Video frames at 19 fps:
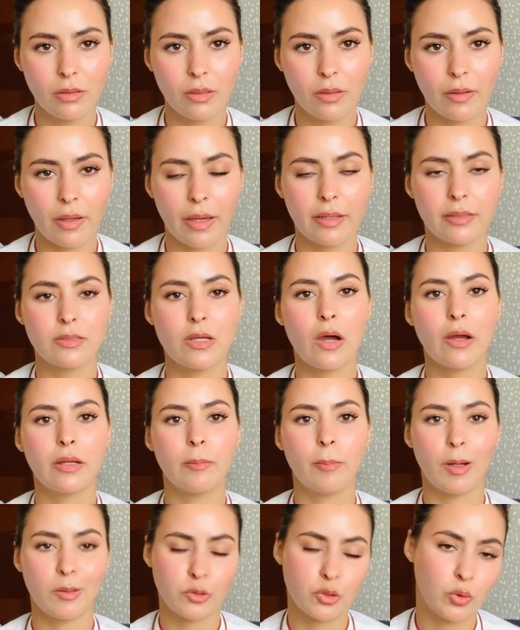Okay, talking
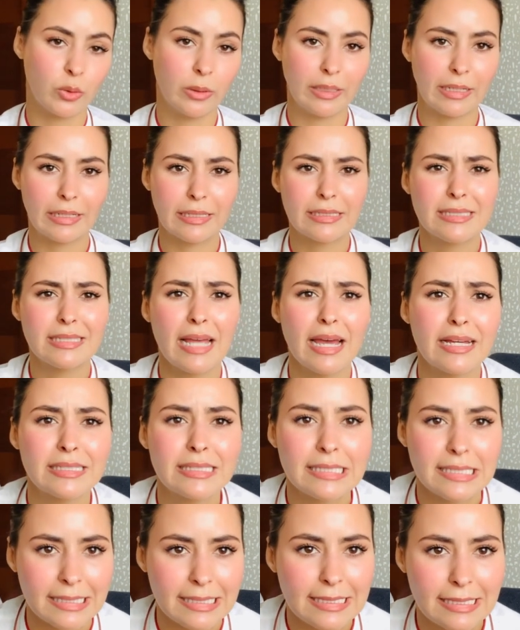about short, it says
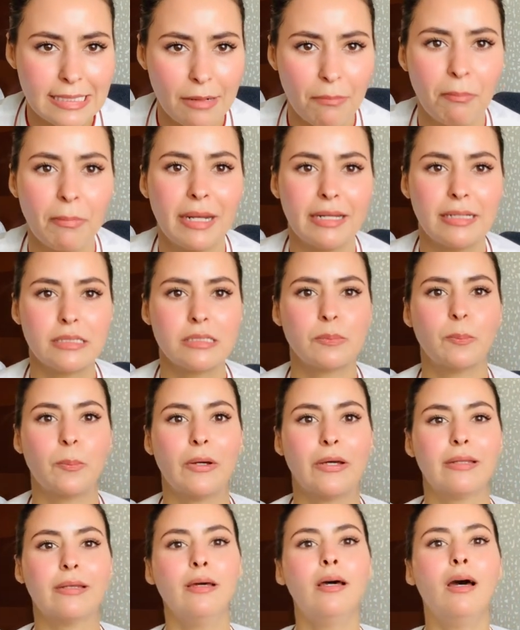16 minutes,
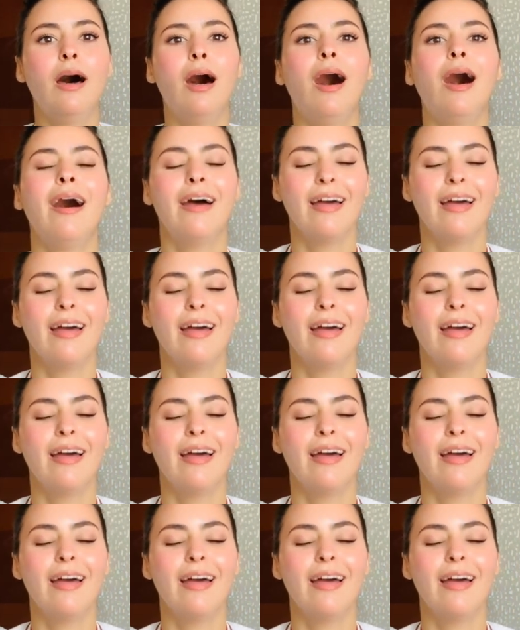but